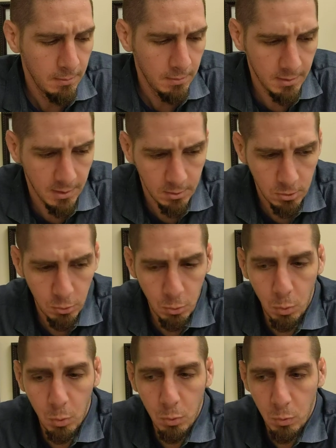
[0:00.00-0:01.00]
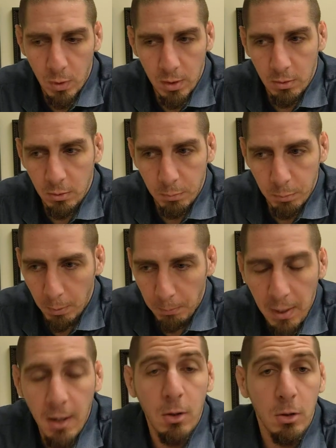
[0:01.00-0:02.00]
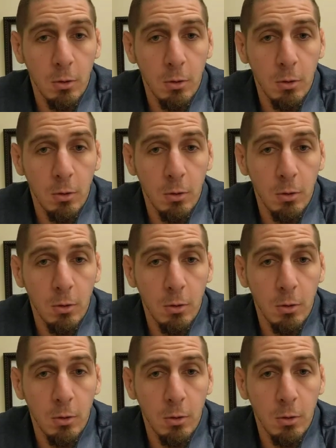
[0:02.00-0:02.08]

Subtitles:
And that school will prepare